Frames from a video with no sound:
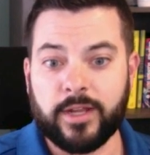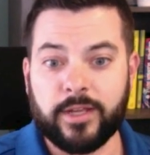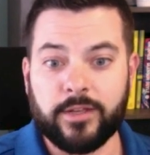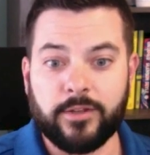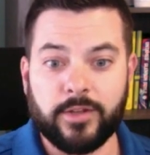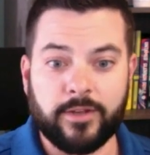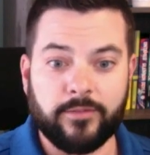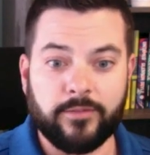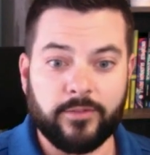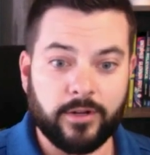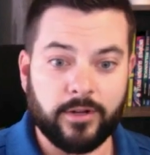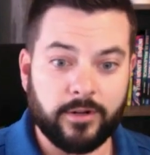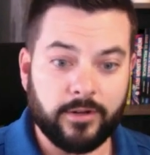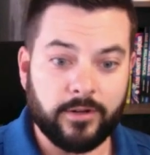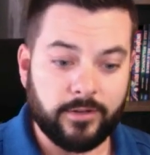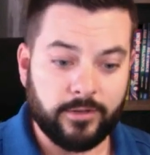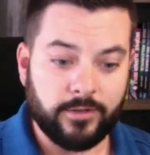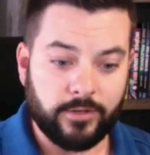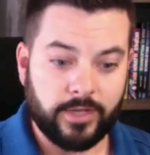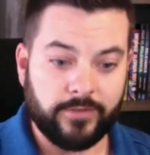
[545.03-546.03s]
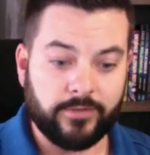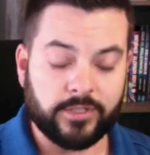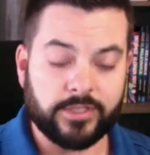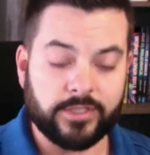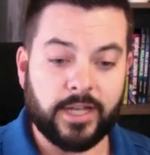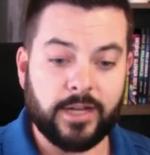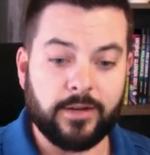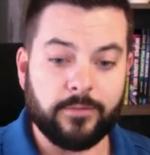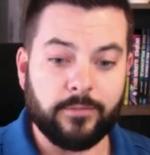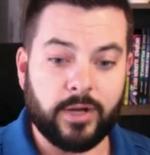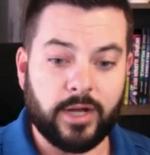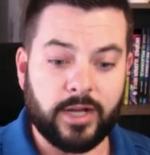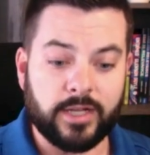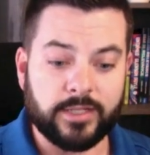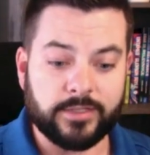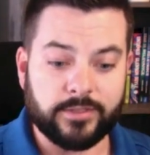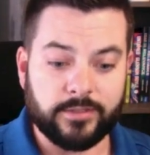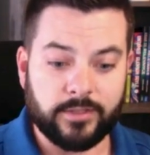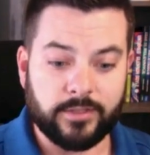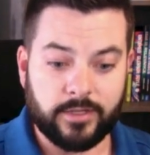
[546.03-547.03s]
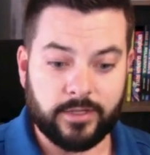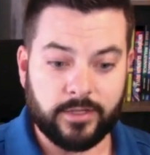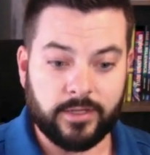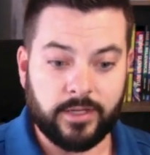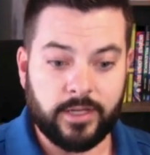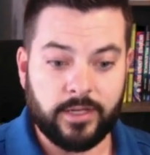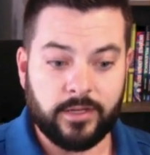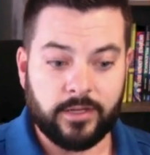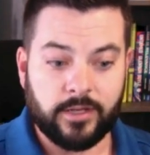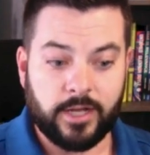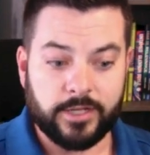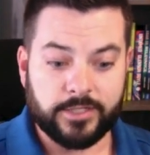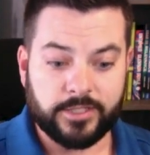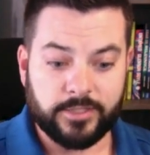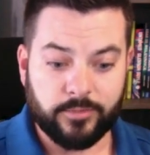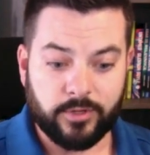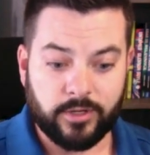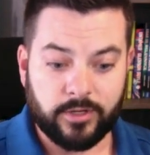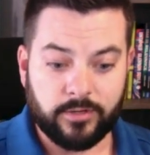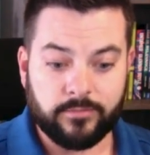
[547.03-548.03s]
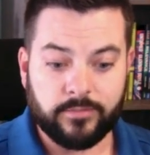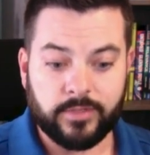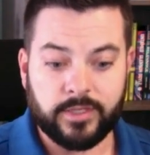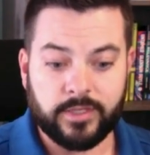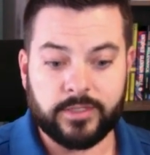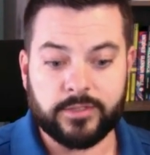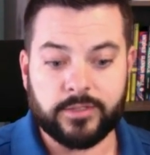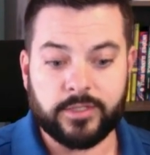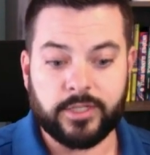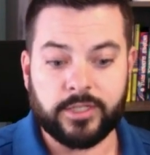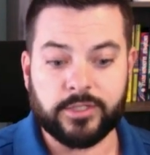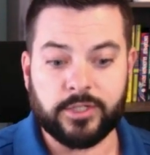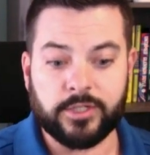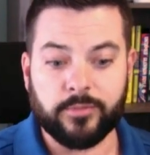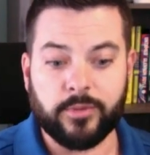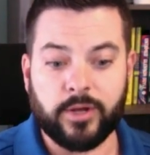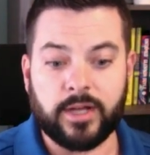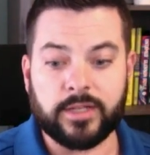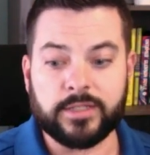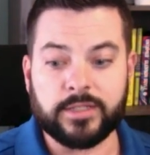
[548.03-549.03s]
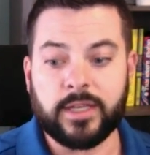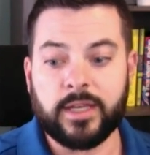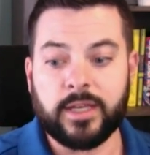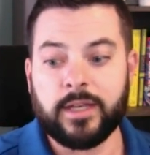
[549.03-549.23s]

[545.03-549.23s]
You have your site boss, the customer is your boss,